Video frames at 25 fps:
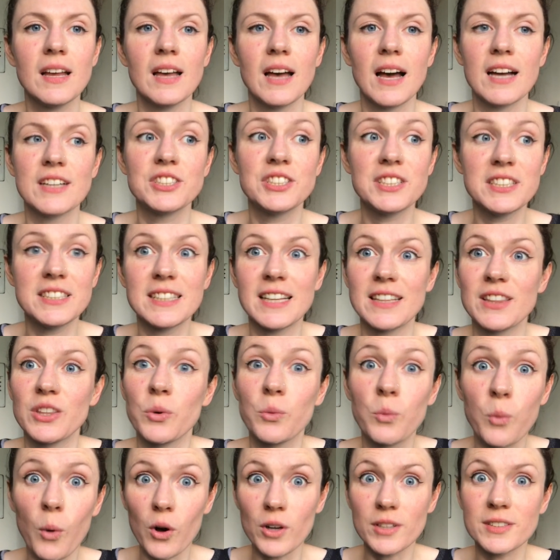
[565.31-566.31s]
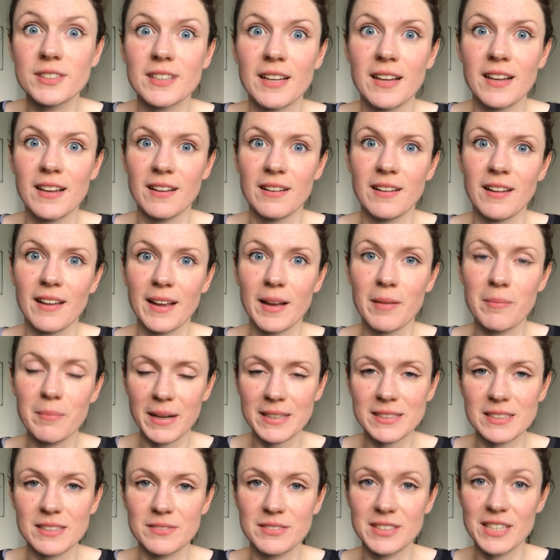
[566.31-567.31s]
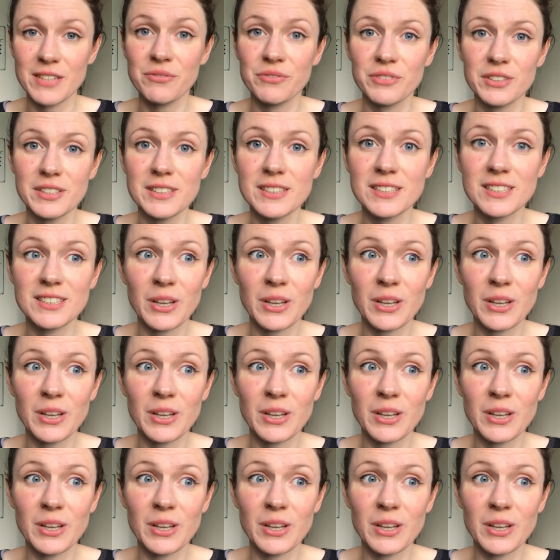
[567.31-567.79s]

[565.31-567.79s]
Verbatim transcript: And she said there was a, uh, like a massive difference.